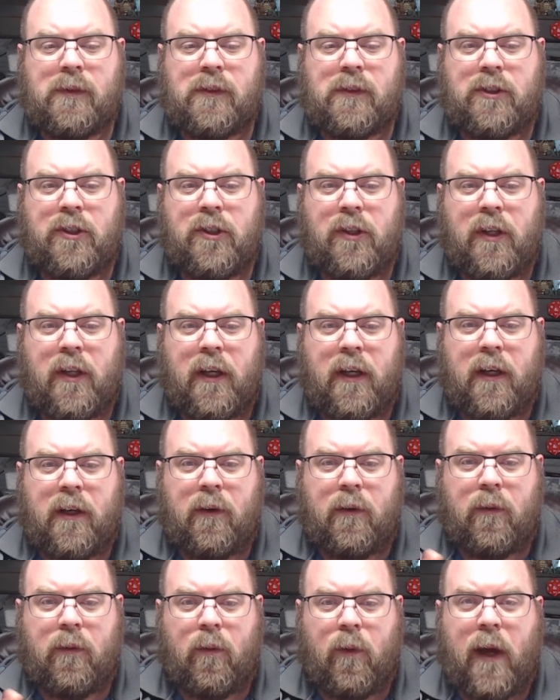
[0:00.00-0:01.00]
to
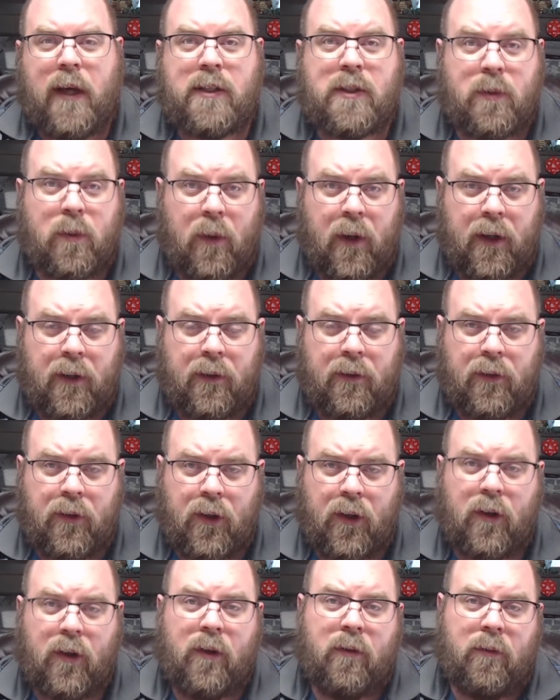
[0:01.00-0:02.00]
the west one,
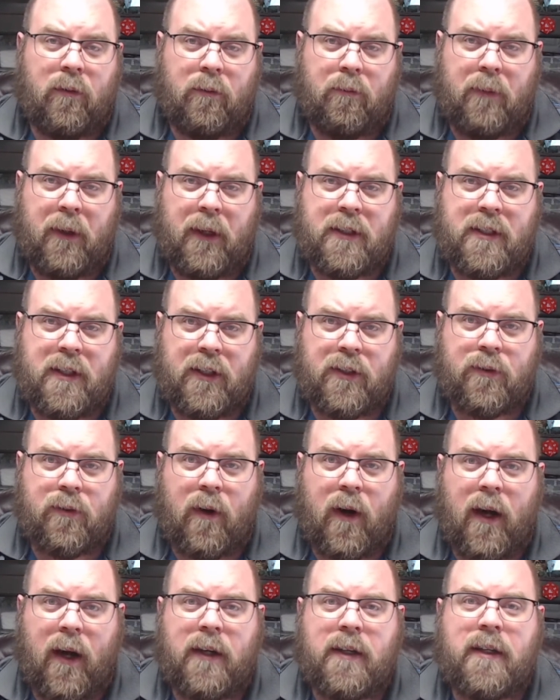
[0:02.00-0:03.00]
to the PC's
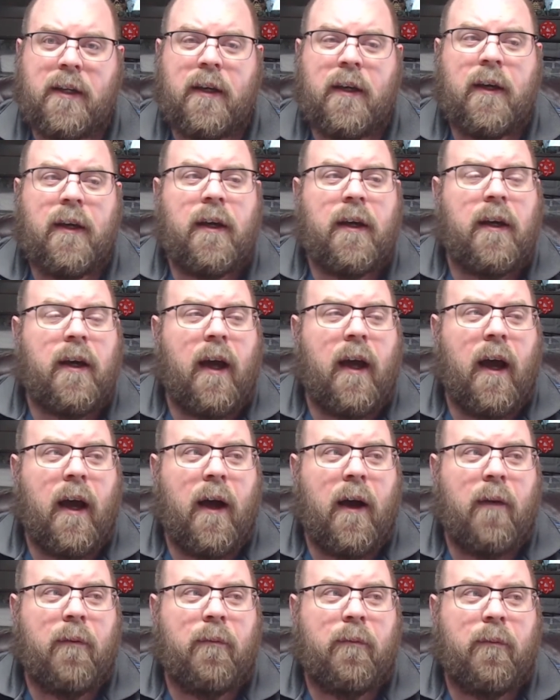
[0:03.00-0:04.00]
right,
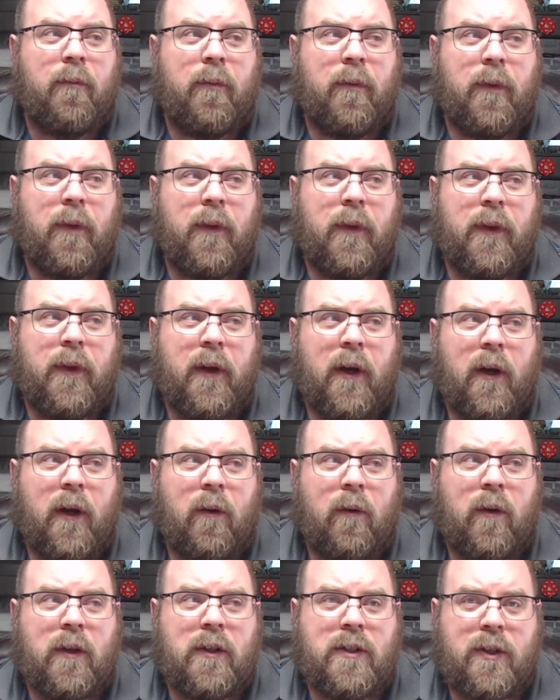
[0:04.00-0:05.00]
there
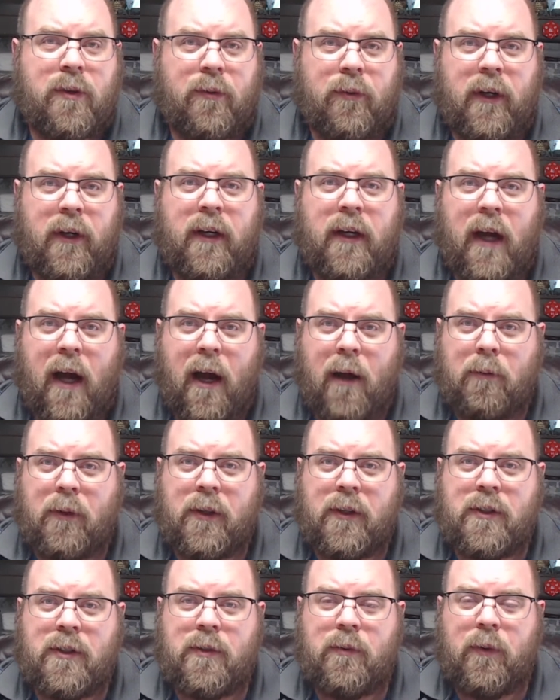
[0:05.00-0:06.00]
was 3 goblins